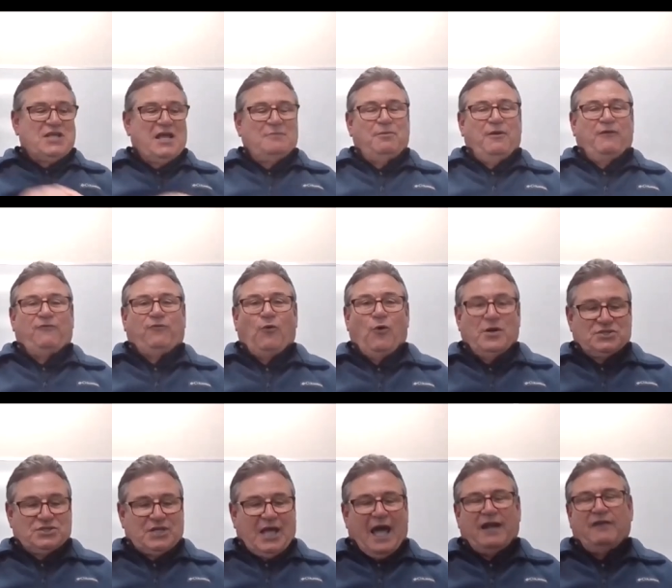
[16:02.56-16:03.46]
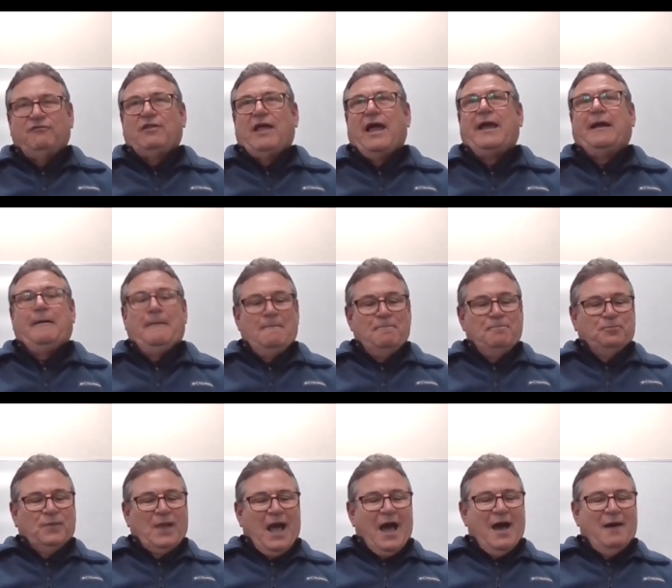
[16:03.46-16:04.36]
said before, it's kind of like
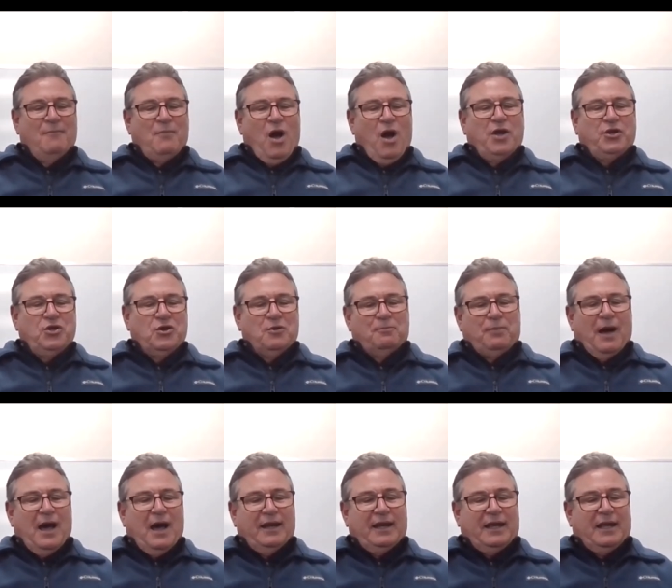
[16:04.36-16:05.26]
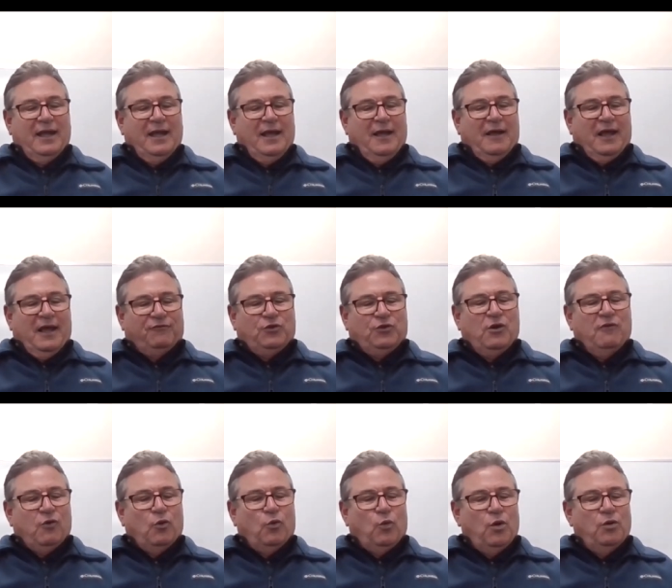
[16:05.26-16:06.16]
um, on your body. If you
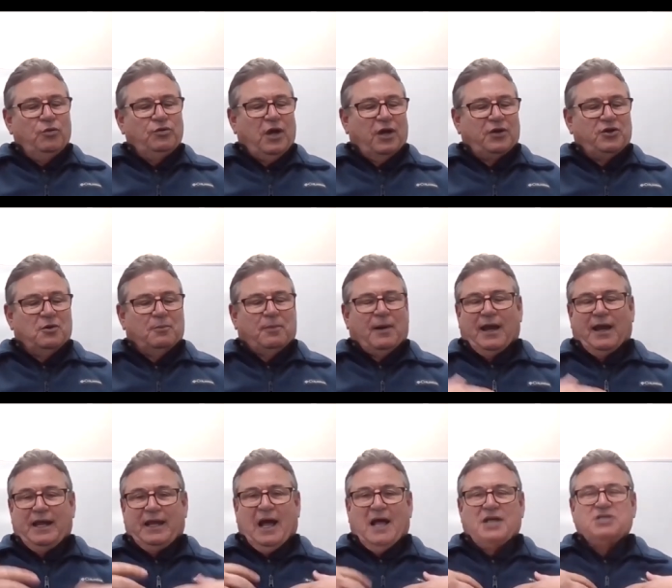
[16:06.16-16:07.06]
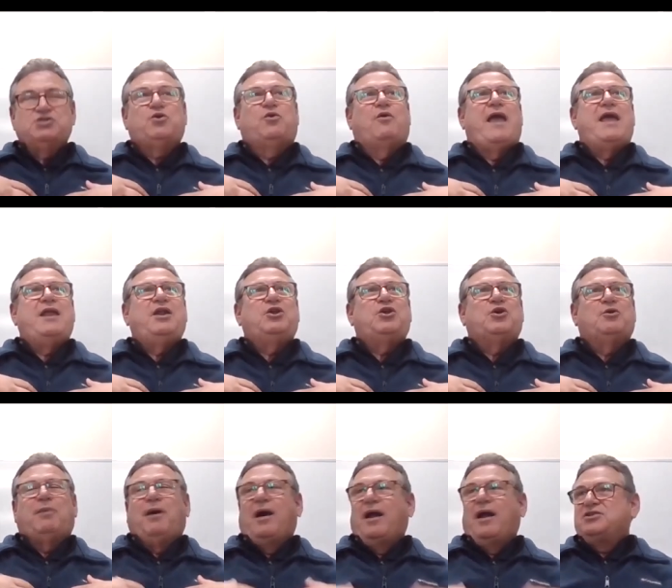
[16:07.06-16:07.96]
have a wound on your body, God's created
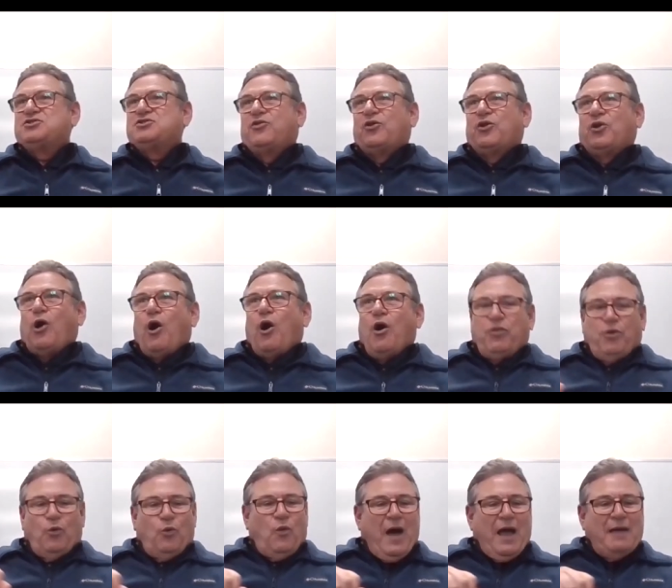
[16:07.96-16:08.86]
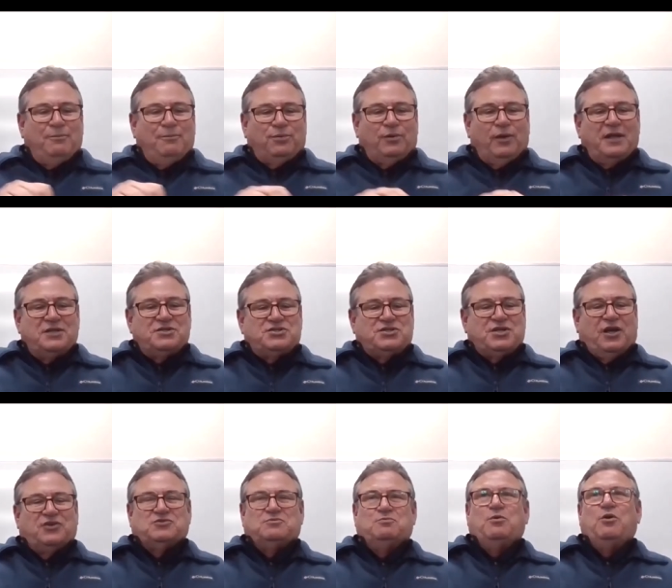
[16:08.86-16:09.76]
your body so that all the white blood
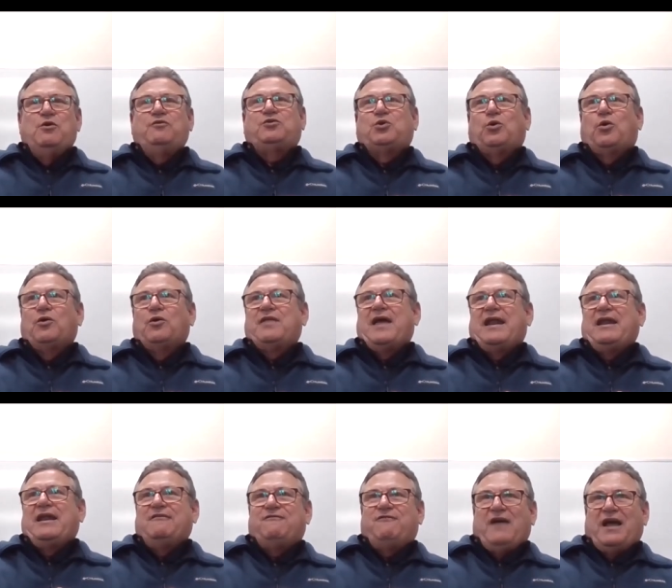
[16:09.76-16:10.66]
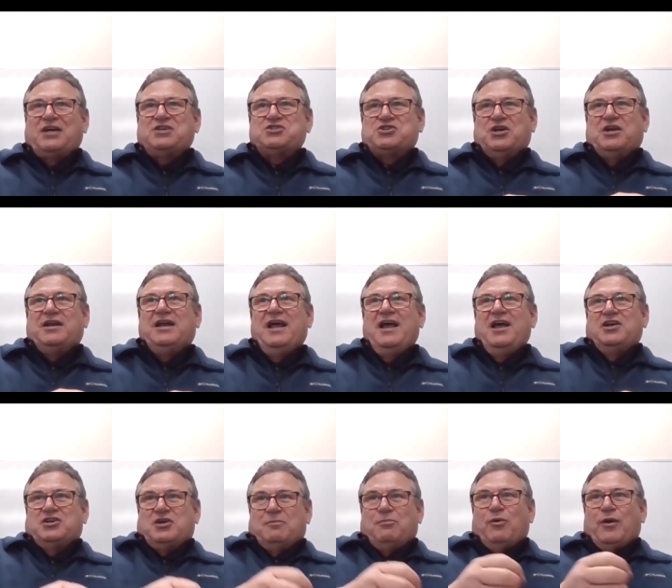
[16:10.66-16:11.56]
cells move toward that infection
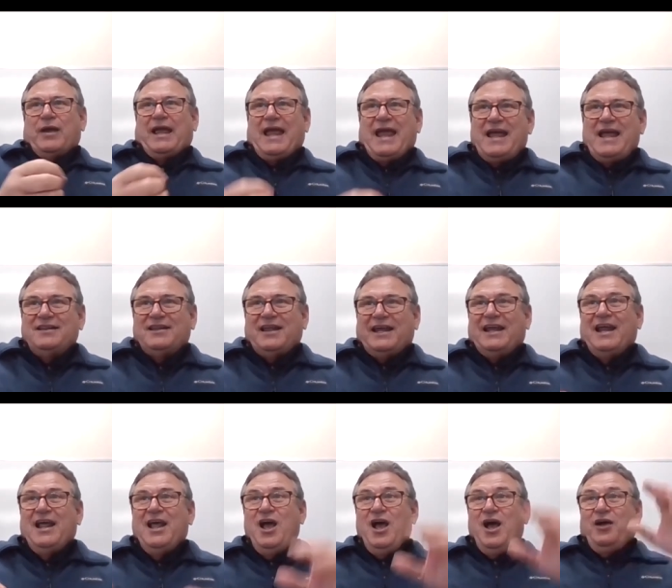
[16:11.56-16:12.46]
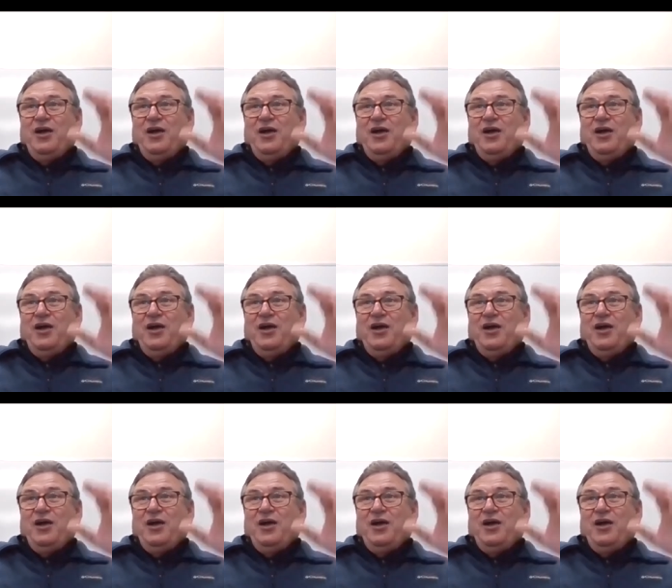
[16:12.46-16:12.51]
to bring healing.